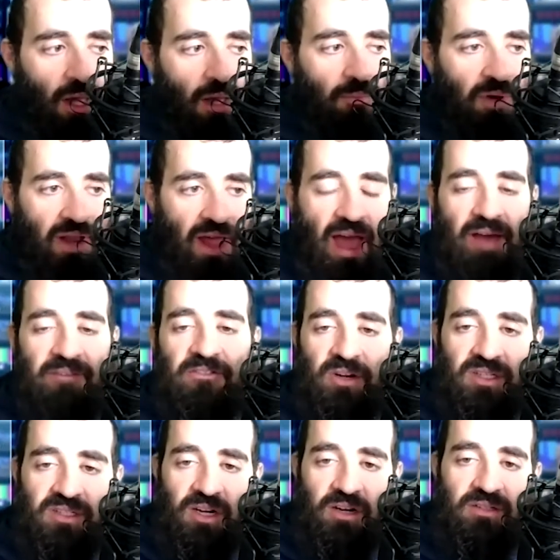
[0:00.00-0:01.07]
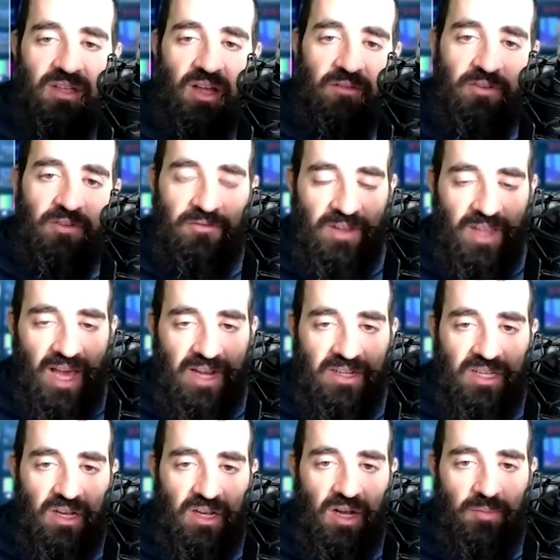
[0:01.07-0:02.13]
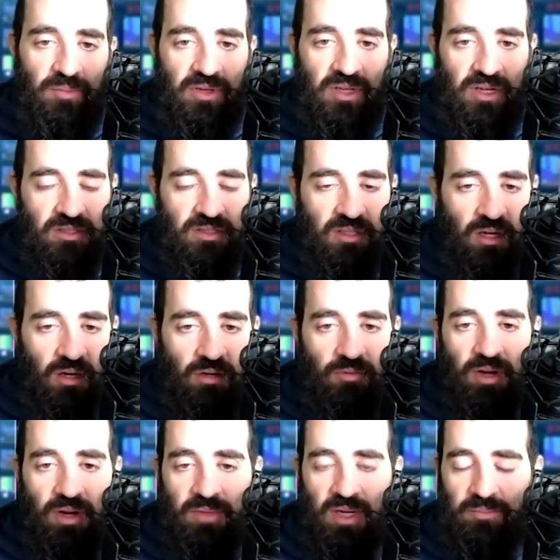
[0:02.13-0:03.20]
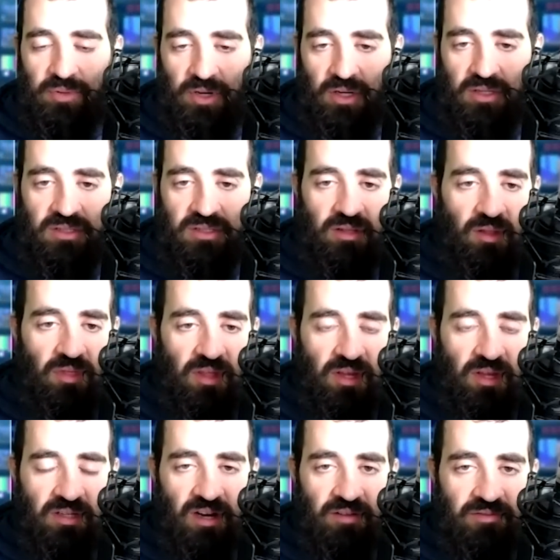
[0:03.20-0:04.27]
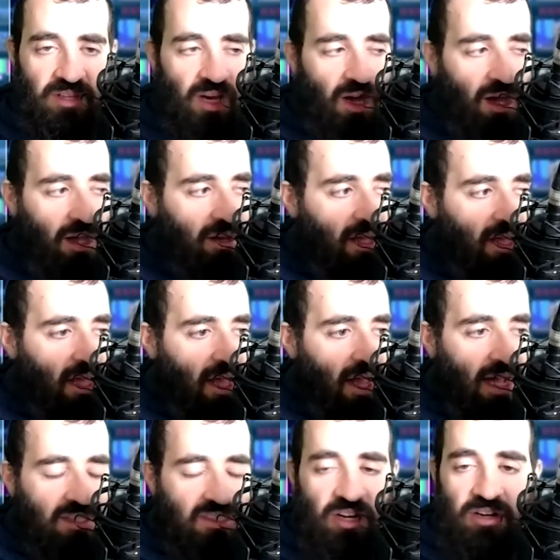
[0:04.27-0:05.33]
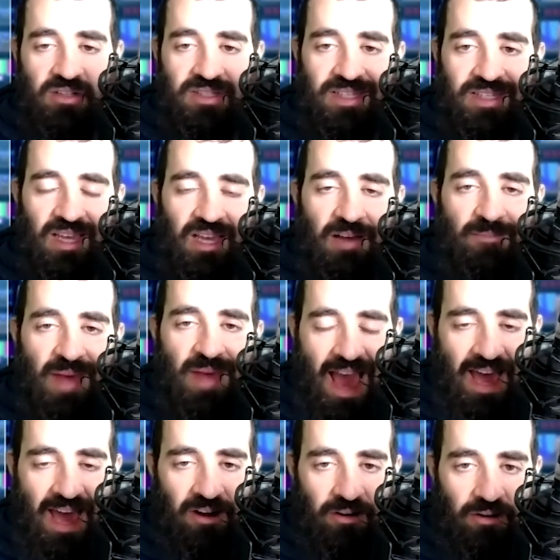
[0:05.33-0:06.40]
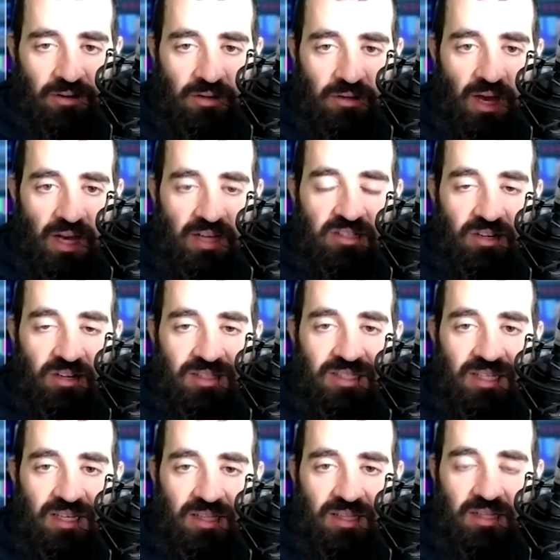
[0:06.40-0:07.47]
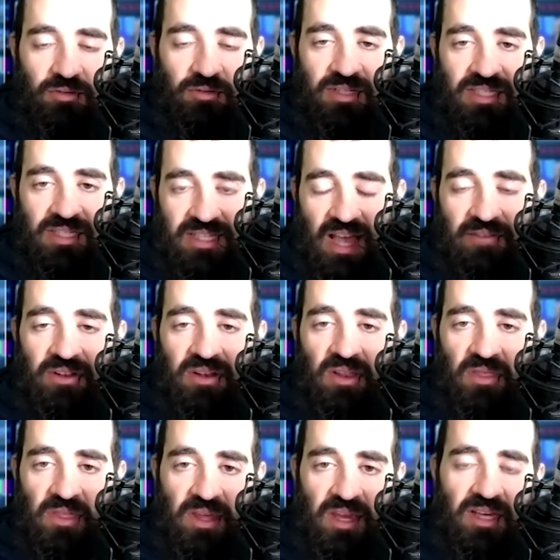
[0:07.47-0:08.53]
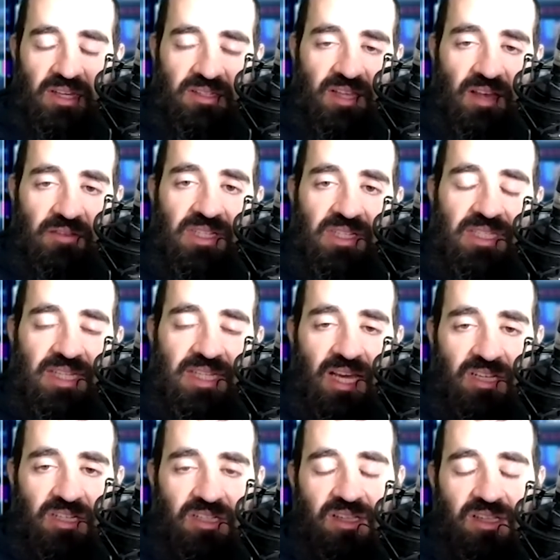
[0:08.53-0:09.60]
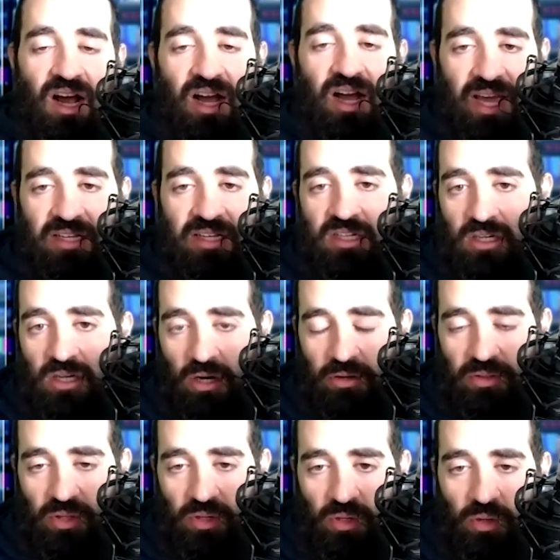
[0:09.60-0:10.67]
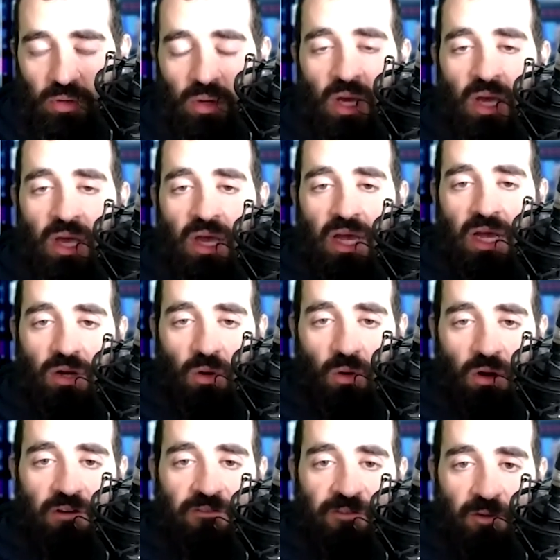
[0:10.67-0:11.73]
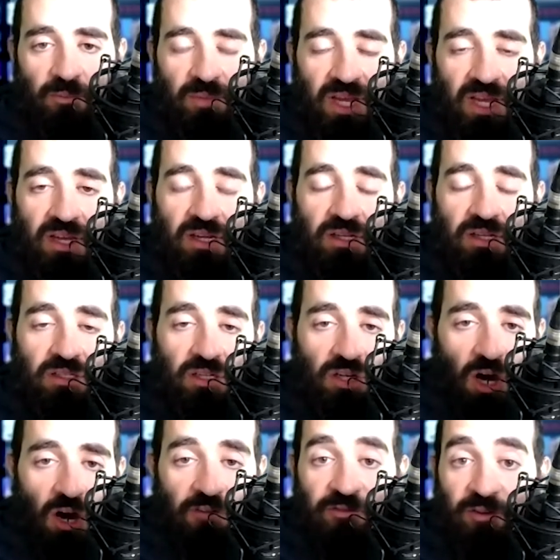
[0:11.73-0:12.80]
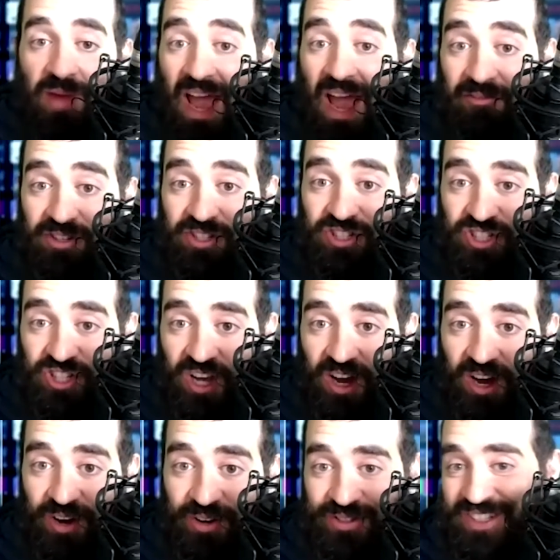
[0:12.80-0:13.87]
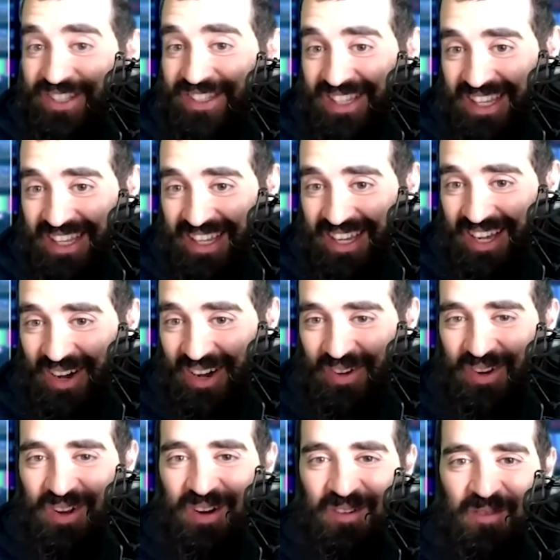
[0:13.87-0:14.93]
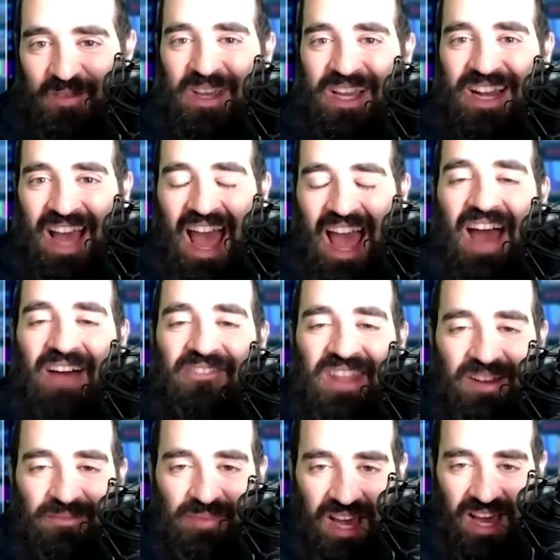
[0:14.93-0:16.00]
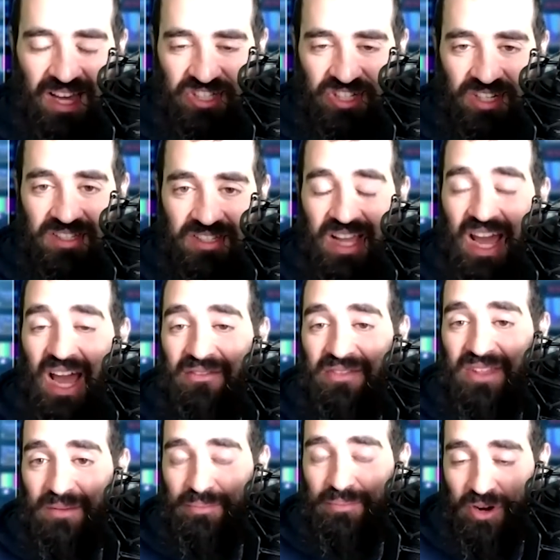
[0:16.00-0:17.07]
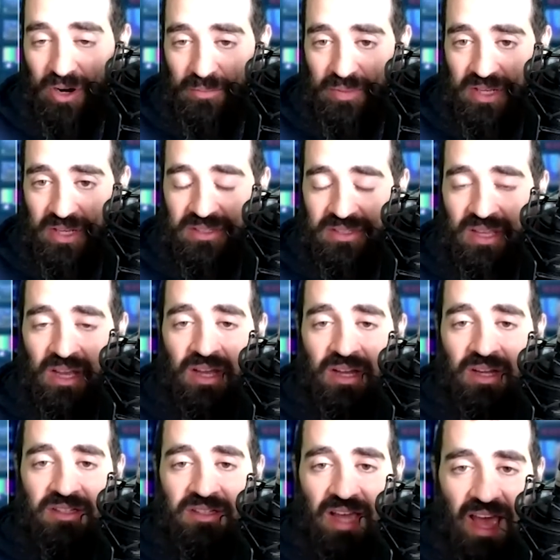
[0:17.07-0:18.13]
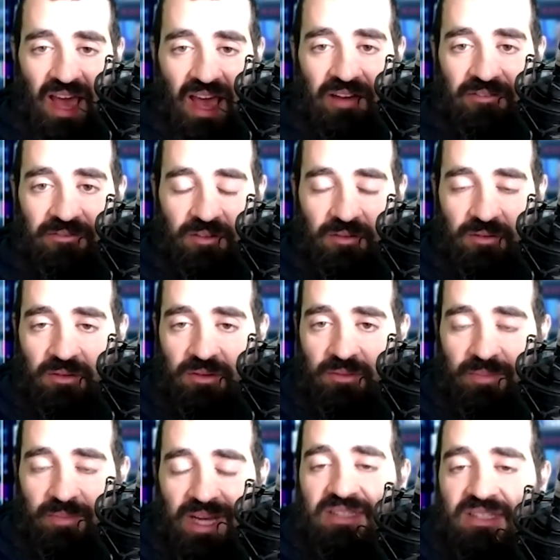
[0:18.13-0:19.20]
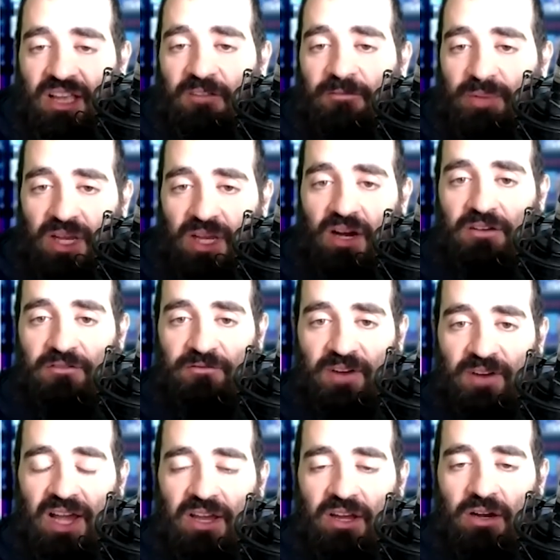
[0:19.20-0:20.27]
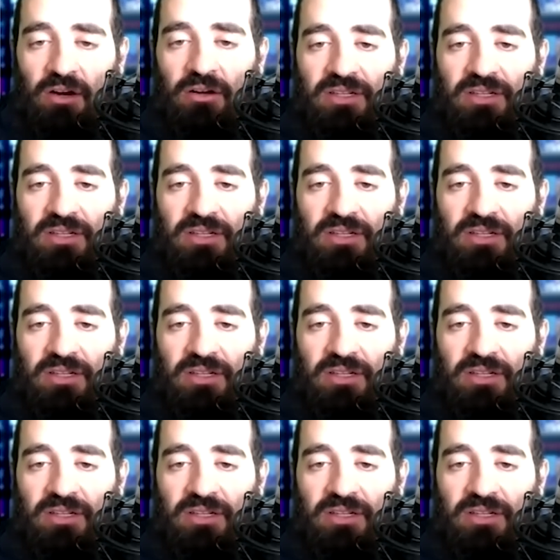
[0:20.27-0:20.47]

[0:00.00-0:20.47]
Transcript: But after I started self reflecting a couple of years ago to write my books and the things that I've done, I started seeing a pattern. I started seeing that there were seven things, seven stages that I had to go through in order for me to go from average Joe to CEO, in order for me to have that passion, to have that purpose, to have myself be on fire.